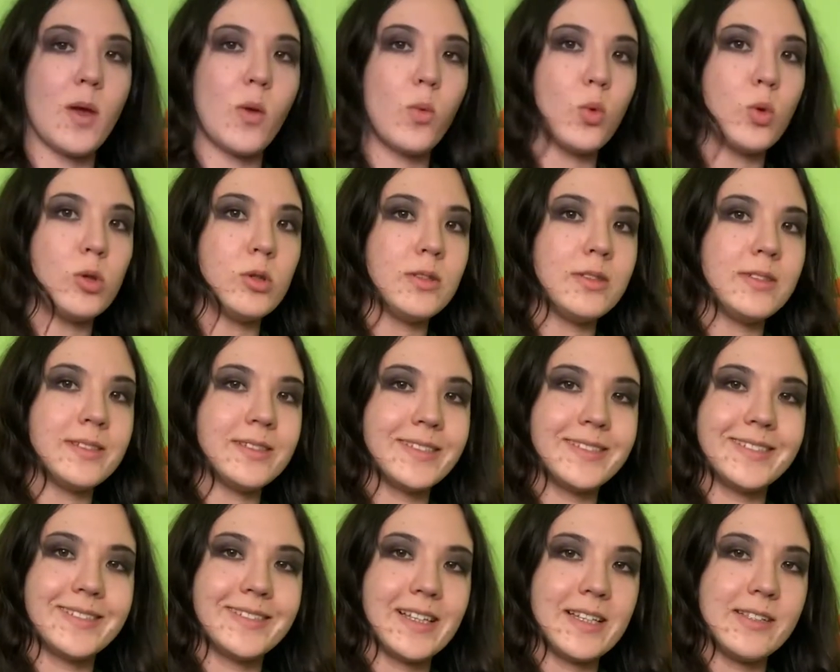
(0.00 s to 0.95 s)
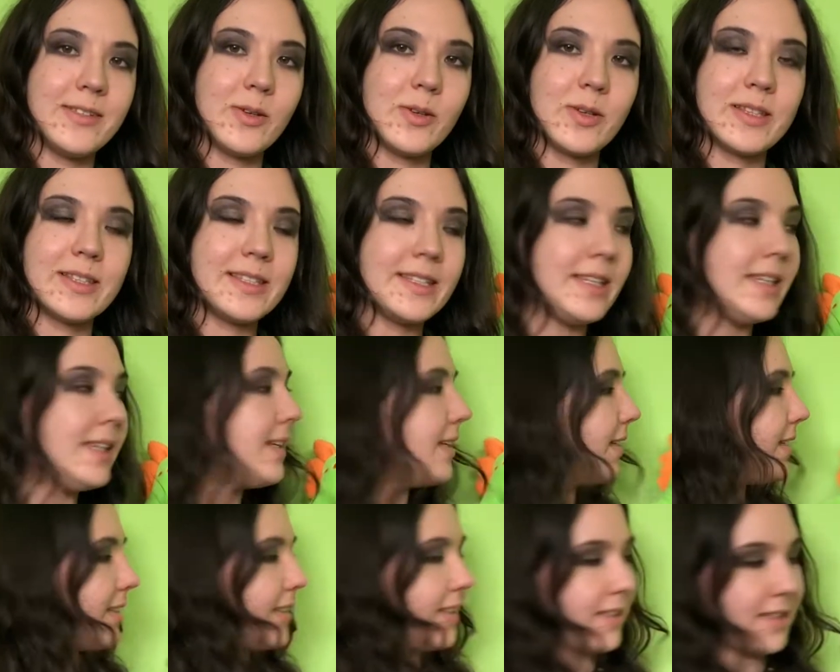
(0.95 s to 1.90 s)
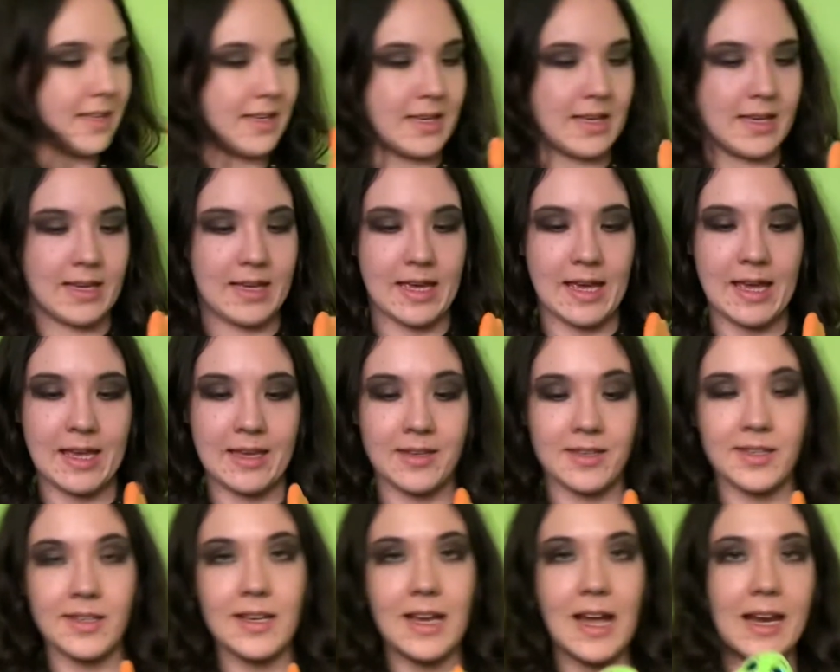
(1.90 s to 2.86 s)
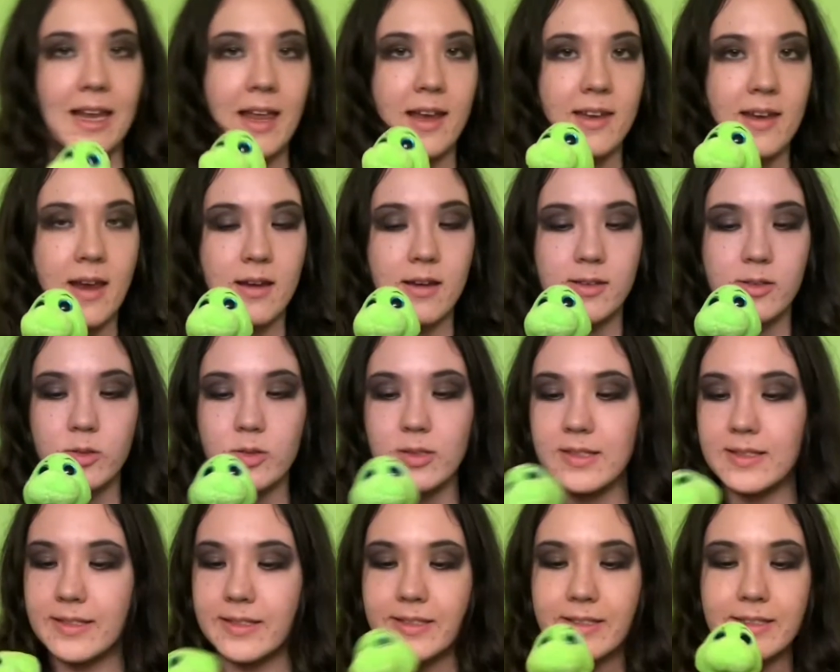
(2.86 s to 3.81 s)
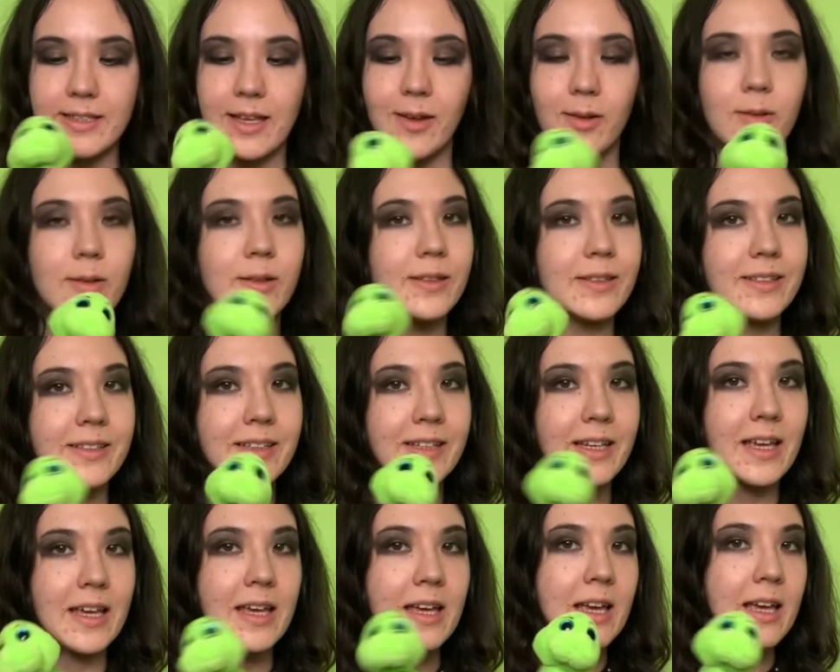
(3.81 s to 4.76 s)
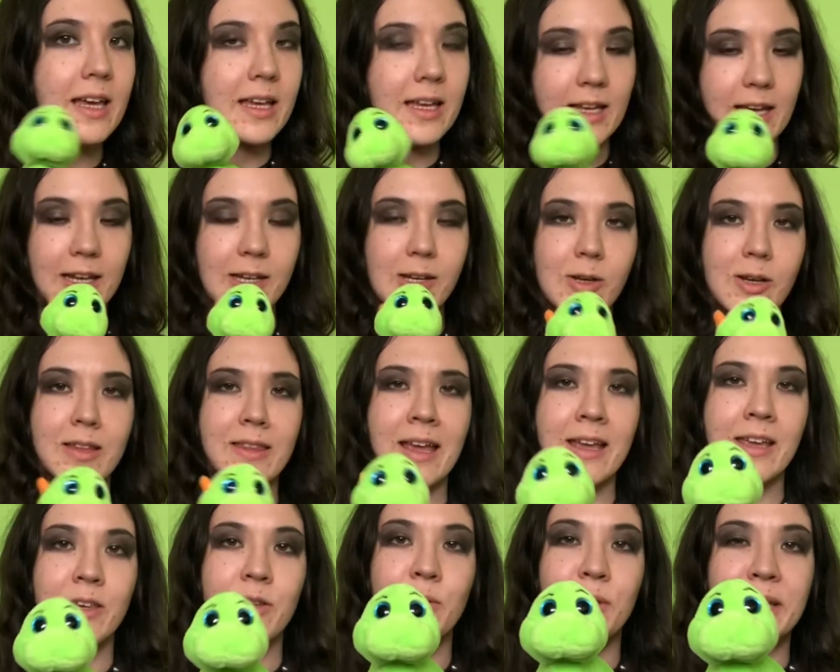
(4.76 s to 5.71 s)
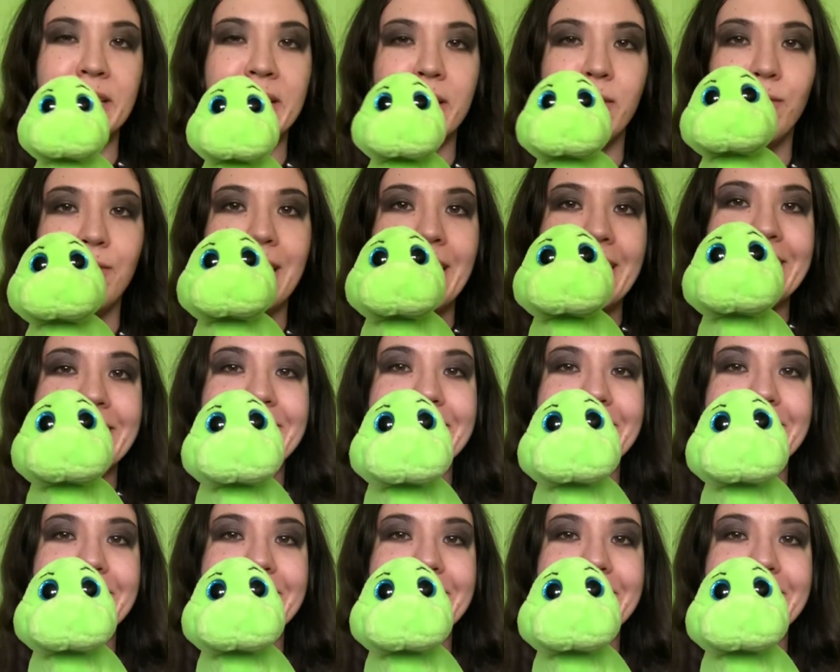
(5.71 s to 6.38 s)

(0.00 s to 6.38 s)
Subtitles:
wall, as you can see. And I like dinosaurs, so. And look at that cute little face.